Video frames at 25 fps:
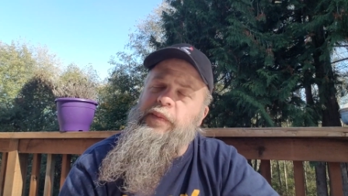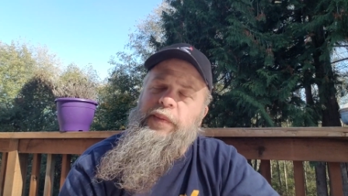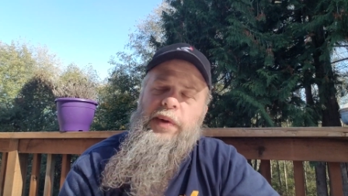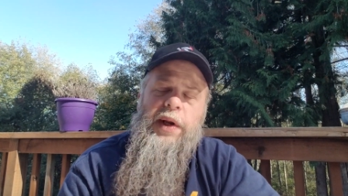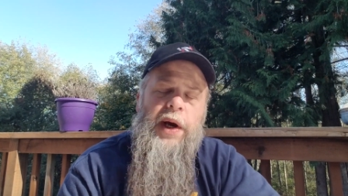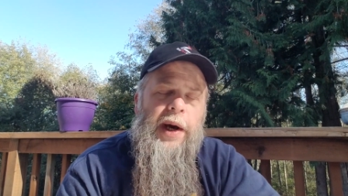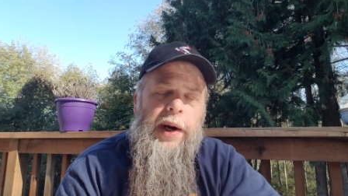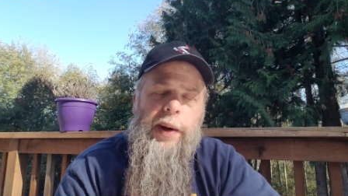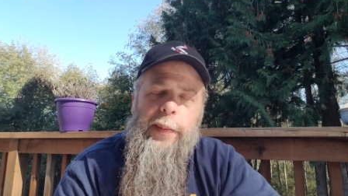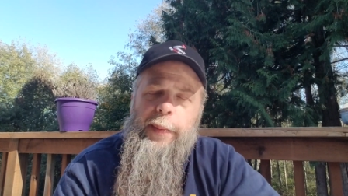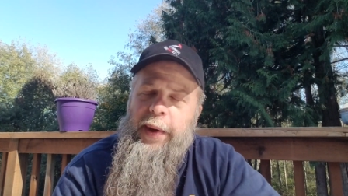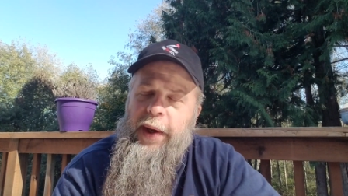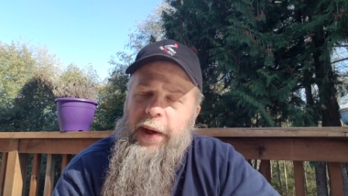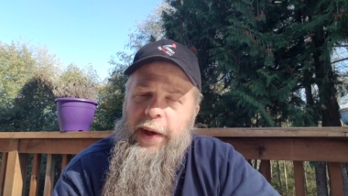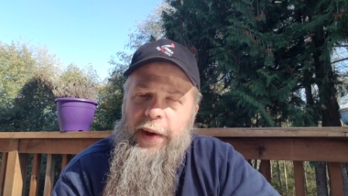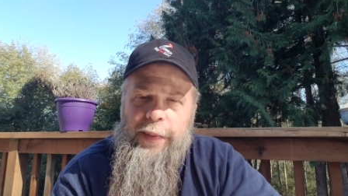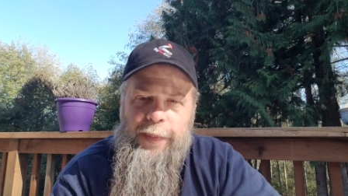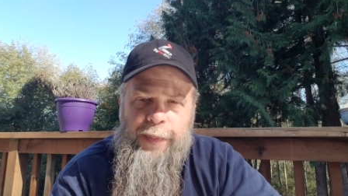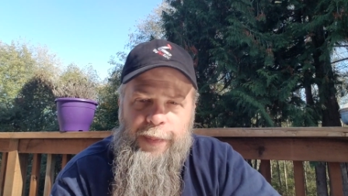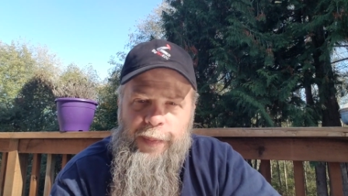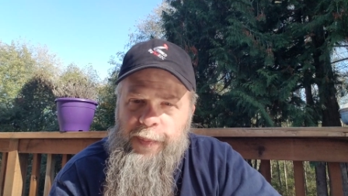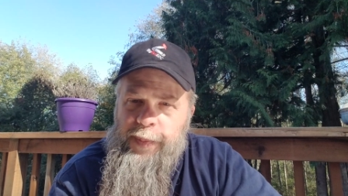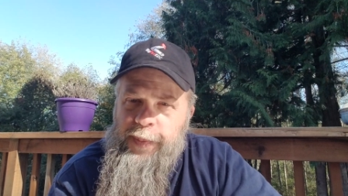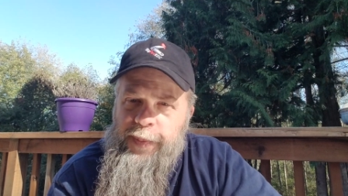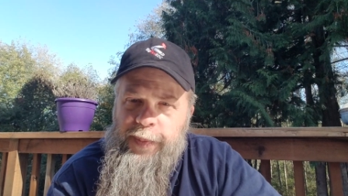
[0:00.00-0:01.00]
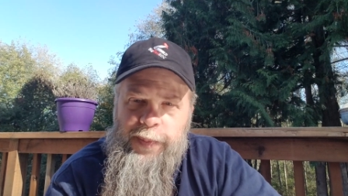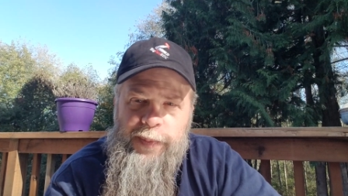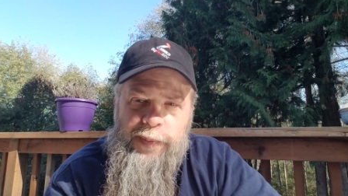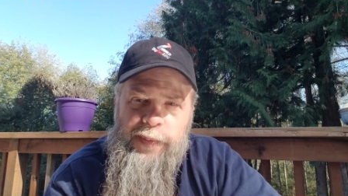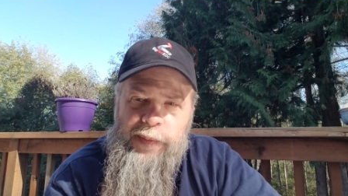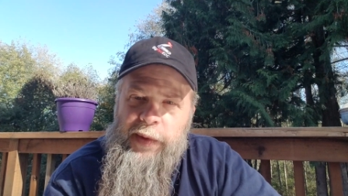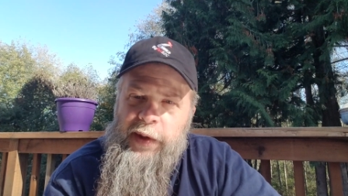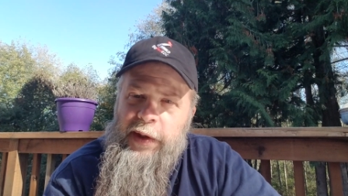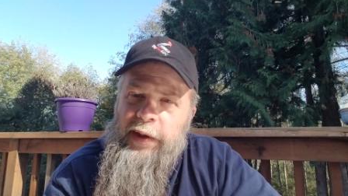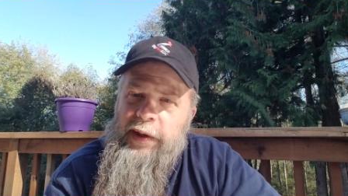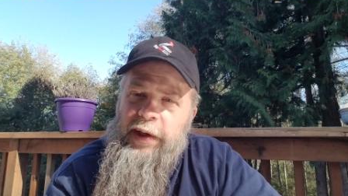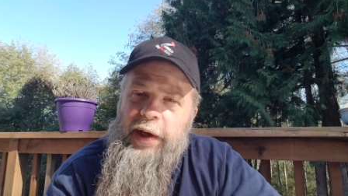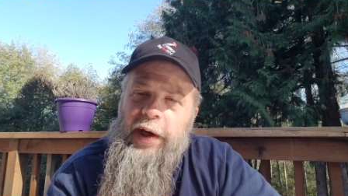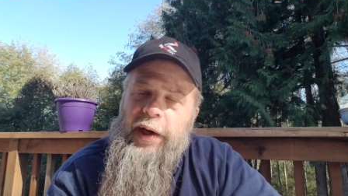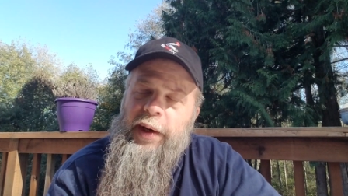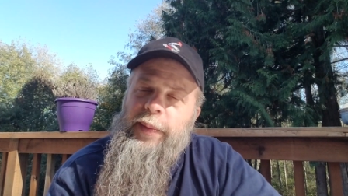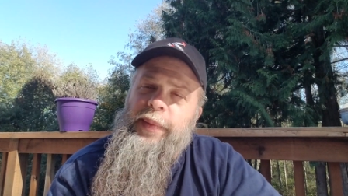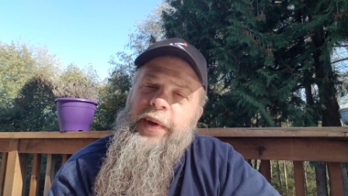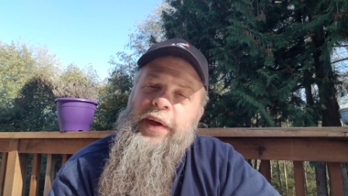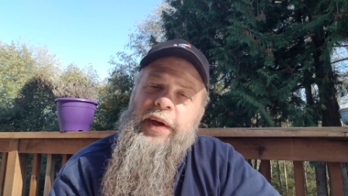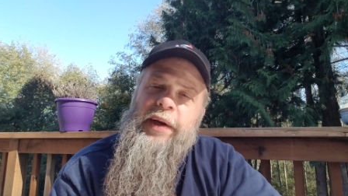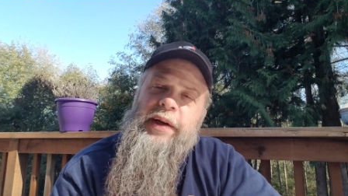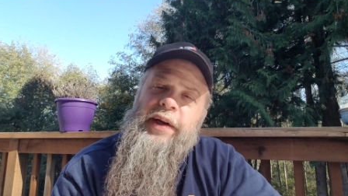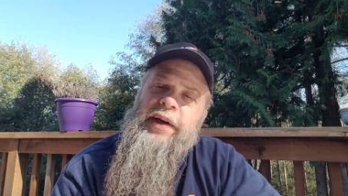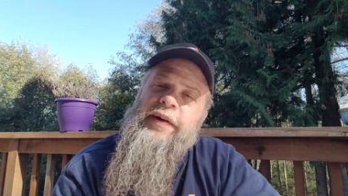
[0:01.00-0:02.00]
Not a bit. Not a
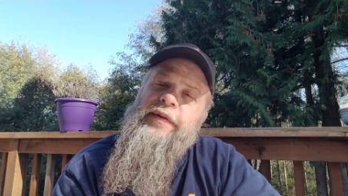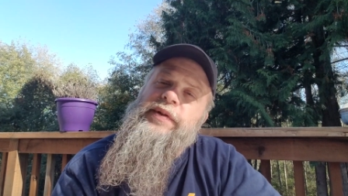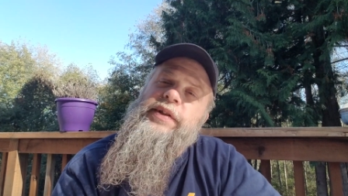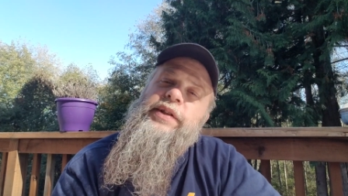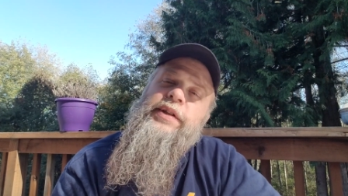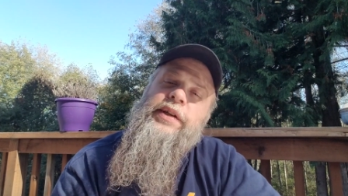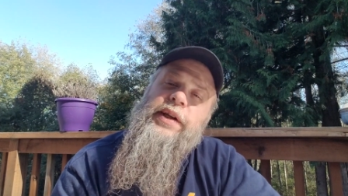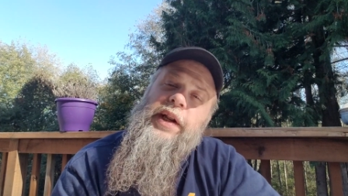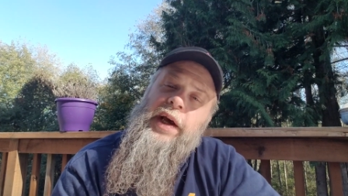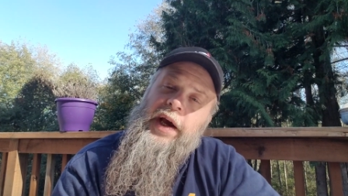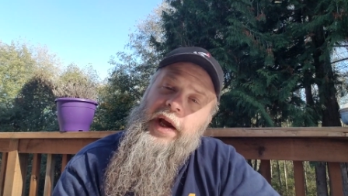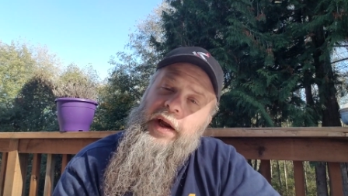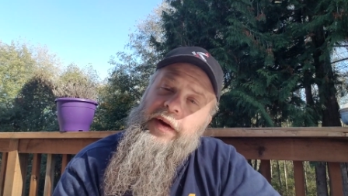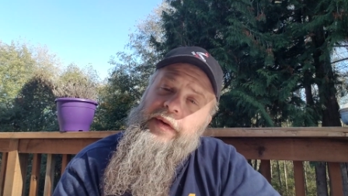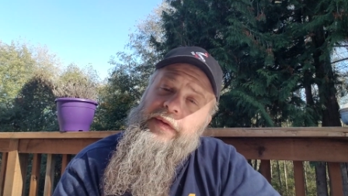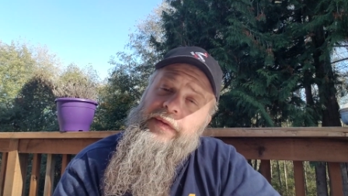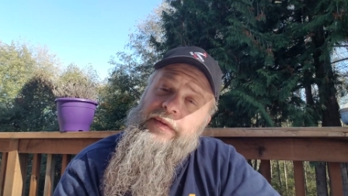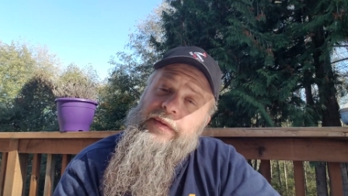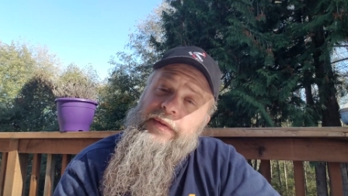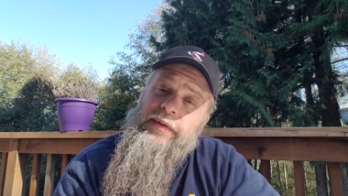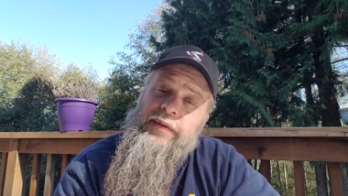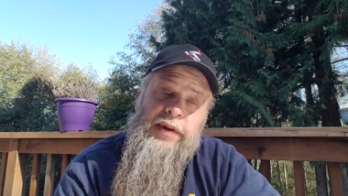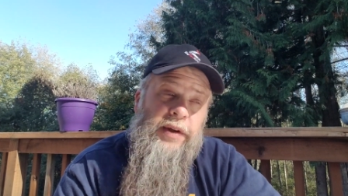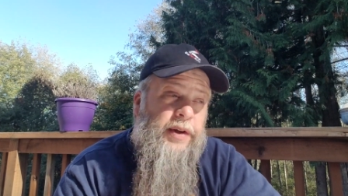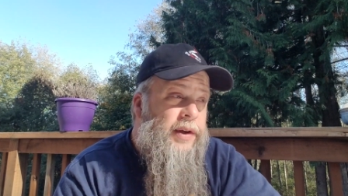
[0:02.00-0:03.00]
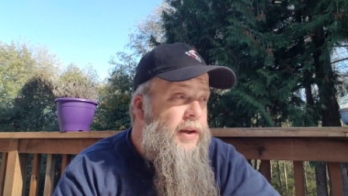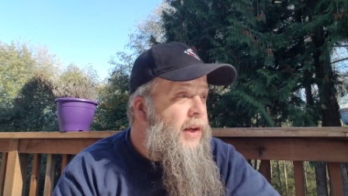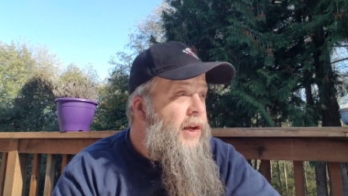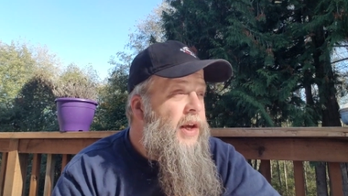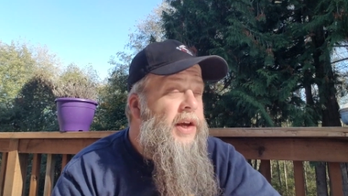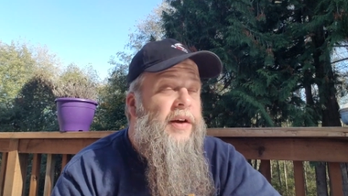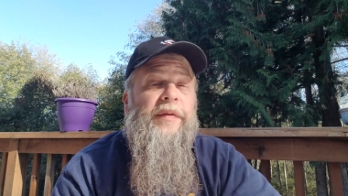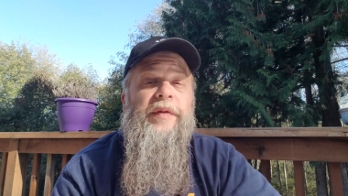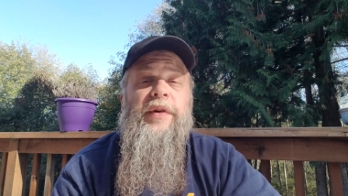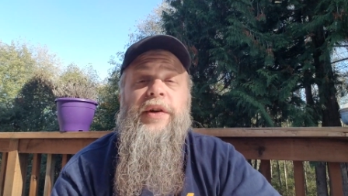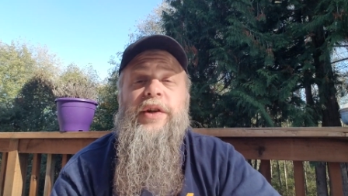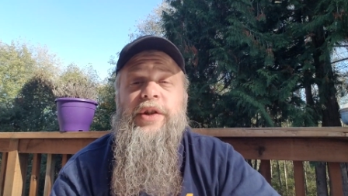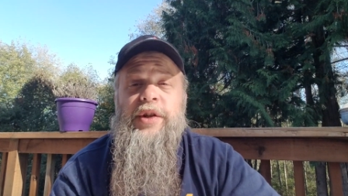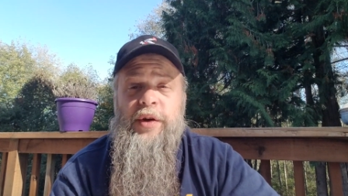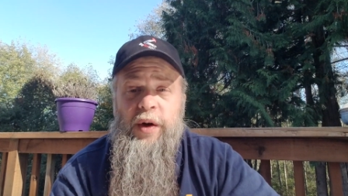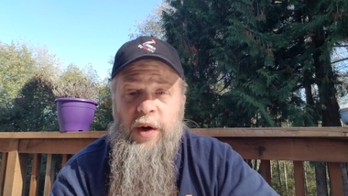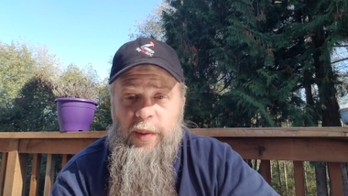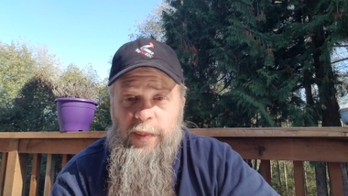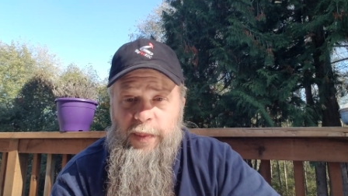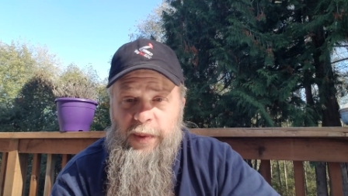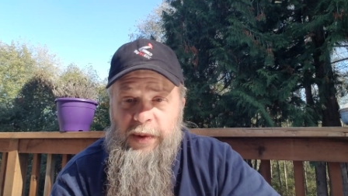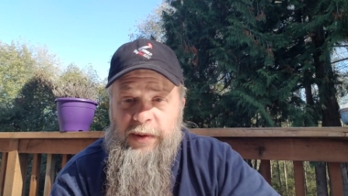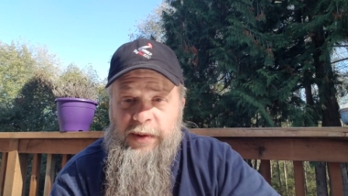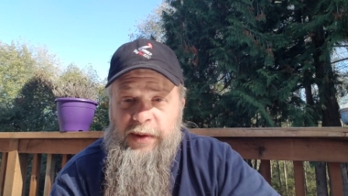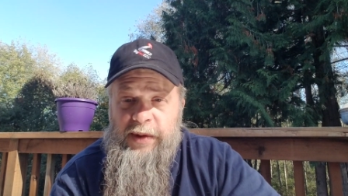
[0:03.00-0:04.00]
bit. If it's a knife, if it
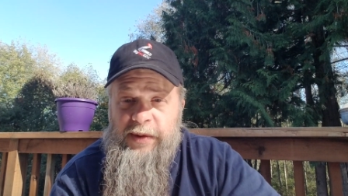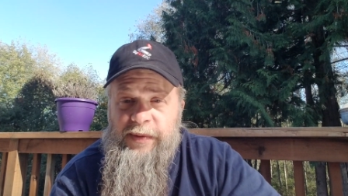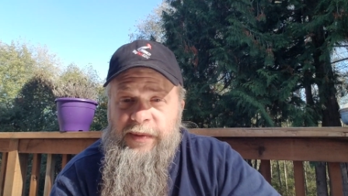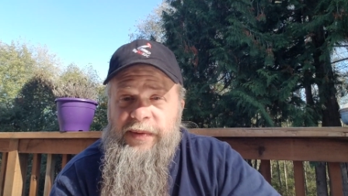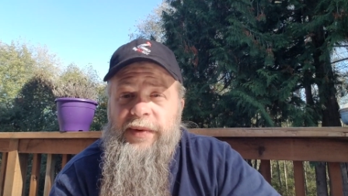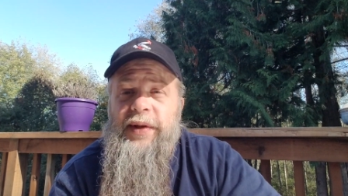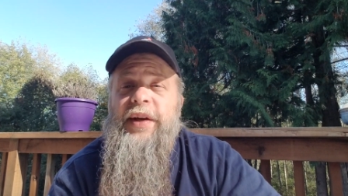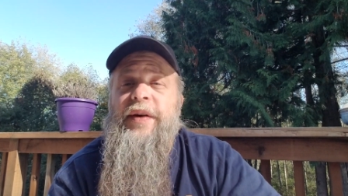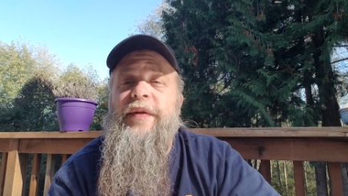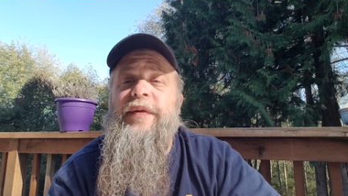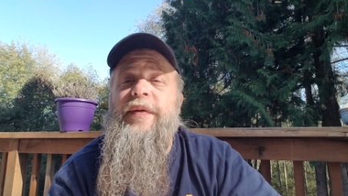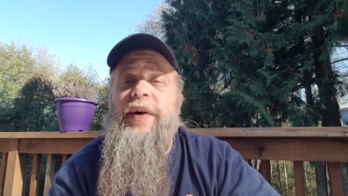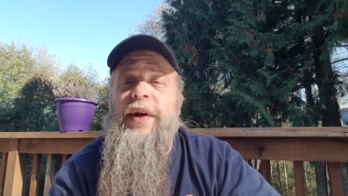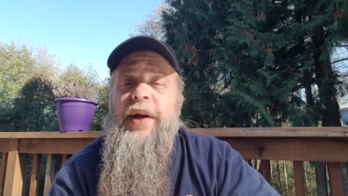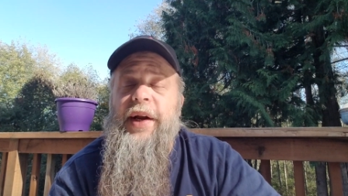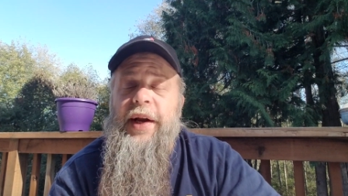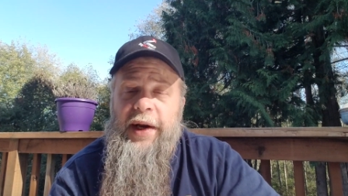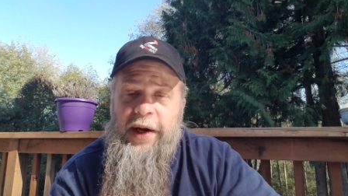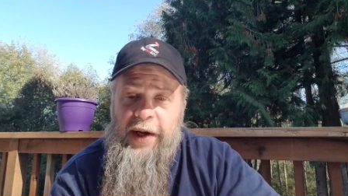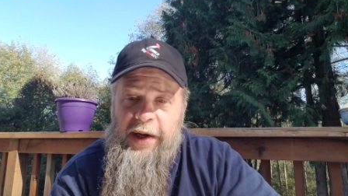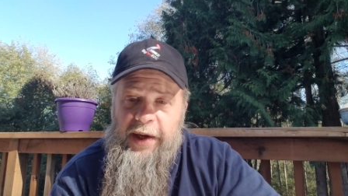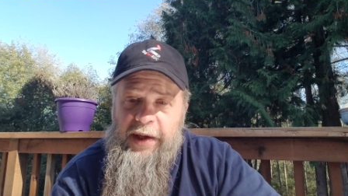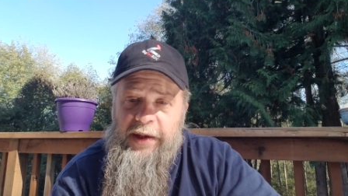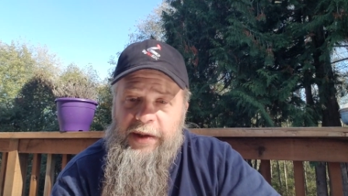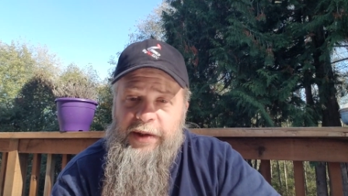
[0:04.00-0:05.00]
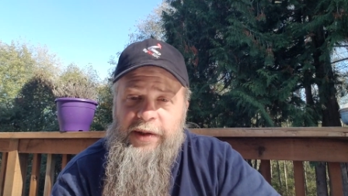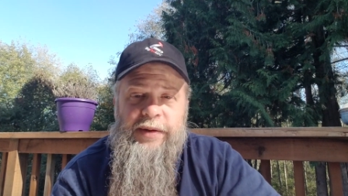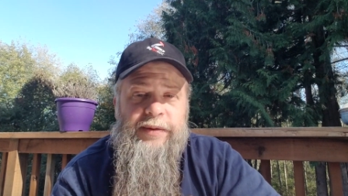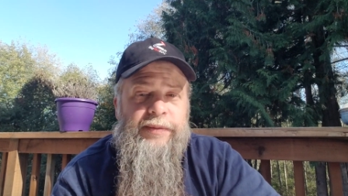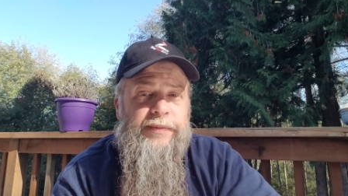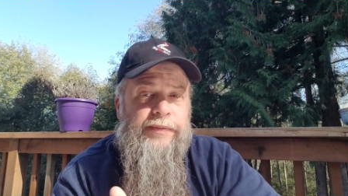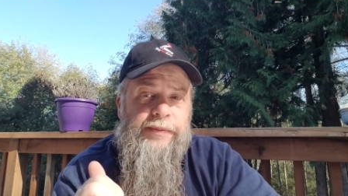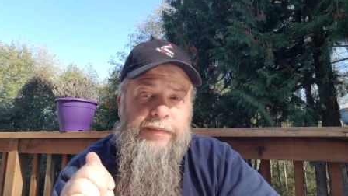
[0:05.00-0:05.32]
sharpens, if it cuts.